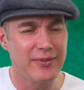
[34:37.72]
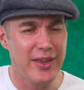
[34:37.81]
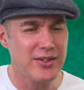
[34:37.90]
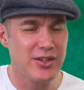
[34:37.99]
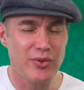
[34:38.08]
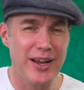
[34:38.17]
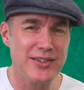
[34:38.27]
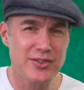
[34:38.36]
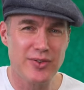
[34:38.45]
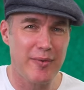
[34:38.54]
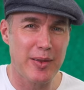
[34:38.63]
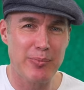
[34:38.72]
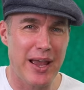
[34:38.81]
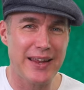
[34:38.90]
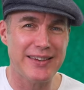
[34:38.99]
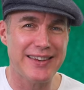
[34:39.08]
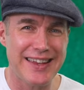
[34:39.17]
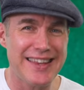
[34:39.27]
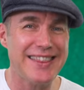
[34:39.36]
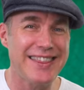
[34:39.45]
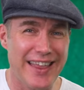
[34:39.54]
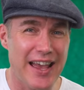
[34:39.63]
There's a great strumming pattern
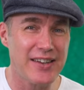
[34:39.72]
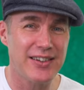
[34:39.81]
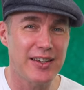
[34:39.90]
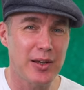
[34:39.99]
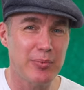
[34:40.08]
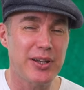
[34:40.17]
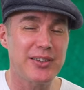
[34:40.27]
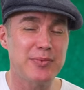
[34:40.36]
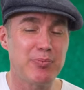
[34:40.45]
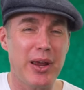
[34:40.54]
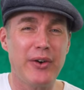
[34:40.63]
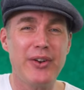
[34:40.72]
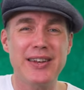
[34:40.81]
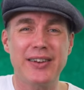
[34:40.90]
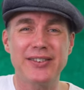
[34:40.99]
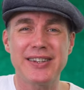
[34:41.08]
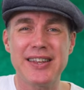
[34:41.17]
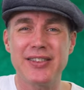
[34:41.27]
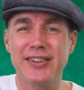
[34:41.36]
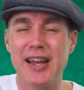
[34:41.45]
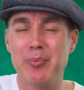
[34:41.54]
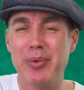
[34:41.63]
in that, but it's buried underneath
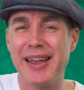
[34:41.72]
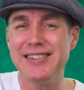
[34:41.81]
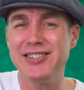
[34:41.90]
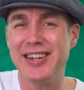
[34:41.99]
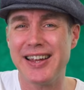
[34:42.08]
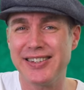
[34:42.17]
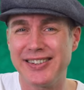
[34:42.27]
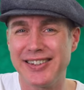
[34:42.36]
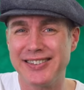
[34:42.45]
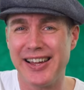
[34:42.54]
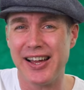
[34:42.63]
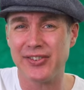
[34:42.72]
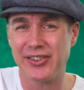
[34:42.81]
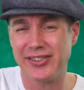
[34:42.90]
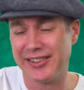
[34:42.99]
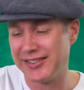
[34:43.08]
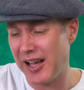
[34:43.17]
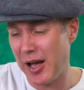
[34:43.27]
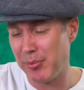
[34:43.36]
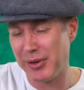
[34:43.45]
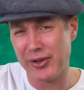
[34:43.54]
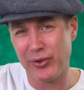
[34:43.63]
an arpeggiated guitar. So there's a guitar
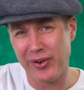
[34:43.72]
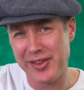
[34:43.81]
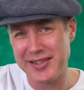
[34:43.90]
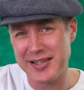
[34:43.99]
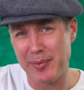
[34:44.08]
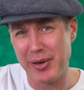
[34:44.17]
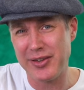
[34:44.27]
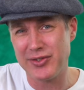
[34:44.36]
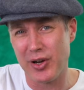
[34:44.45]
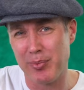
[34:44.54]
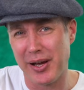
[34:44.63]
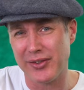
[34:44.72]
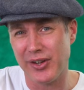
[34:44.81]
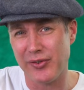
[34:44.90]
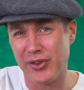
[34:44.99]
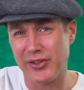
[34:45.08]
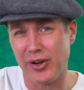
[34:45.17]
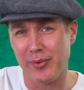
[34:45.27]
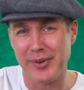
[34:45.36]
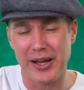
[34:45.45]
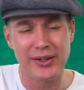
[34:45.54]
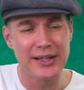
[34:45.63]
playing all of these arpeggio parts over the top.
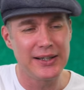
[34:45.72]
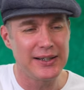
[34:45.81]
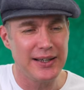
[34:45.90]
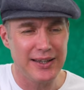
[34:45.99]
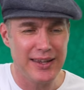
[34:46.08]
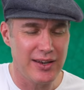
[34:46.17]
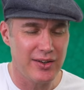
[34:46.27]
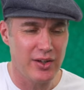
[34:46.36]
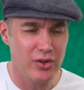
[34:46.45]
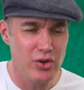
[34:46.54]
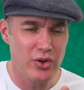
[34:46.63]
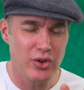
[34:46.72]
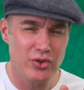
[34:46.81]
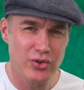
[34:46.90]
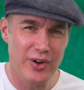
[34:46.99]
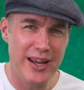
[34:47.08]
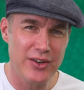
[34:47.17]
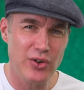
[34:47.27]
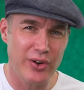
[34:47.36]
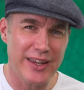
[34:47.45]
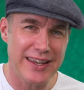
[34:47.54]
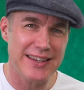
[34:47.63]
Now, again, you can train
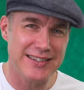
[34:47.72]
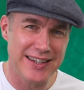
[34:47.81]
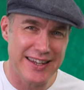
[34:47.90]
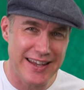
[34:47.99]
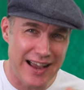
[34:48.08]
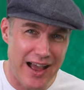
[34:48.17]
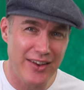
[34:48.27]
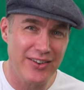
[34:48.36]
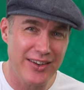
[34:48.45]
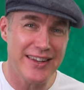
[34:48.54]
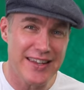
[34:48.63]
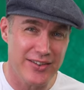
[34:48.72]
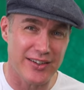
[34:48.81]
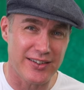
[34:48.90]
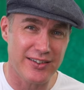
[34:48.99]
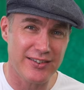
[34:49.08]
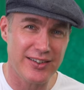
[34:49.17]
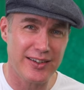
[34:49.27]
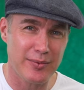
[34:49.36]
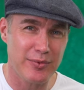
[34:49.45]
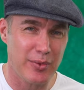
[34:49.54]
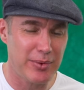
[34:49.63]
your ear to hear underneath it, to,
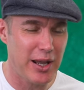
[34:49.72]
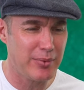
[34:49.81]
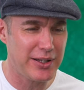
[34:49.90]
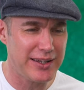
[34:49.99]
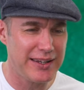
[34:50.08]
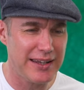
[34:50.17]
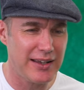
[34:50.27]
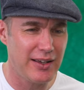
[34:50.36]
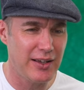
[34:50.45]
to be able to hear